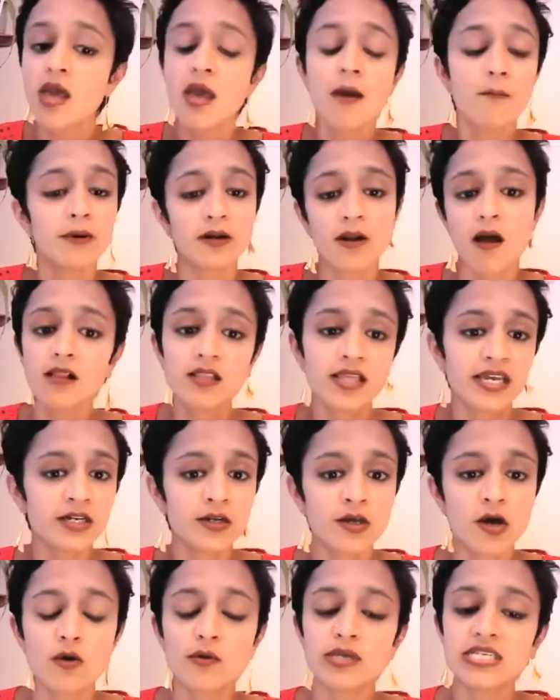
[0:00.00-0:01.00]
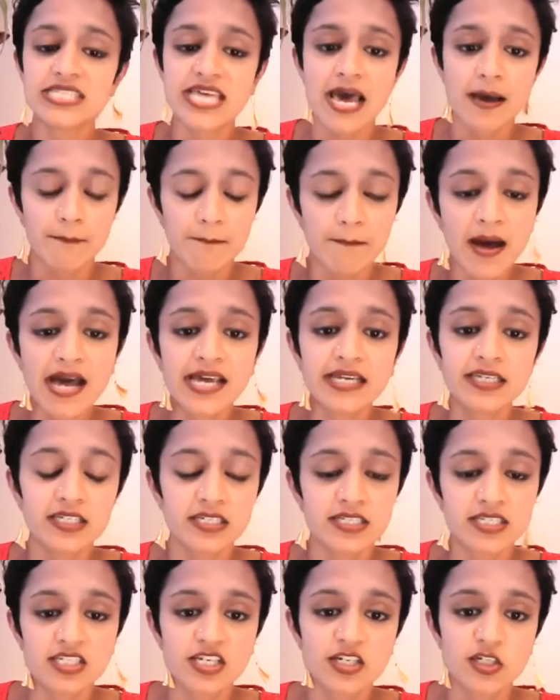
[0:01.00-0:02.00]
but all I know is that my
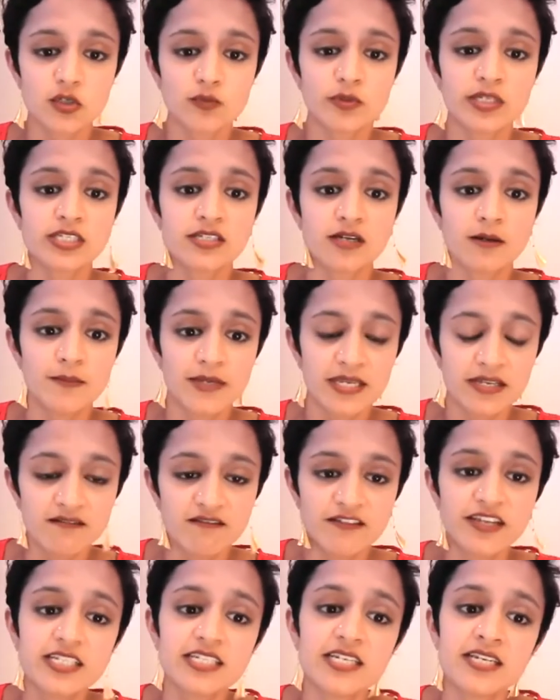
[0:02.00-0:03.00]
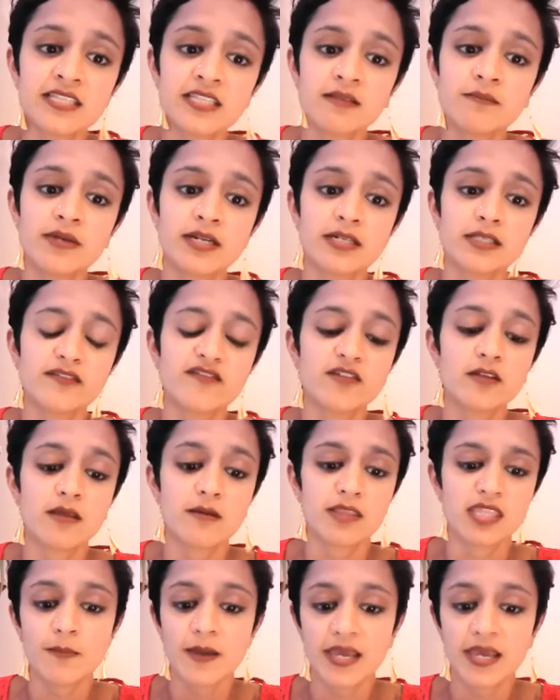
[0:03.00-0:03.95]
constituents are being evicted in the middle of the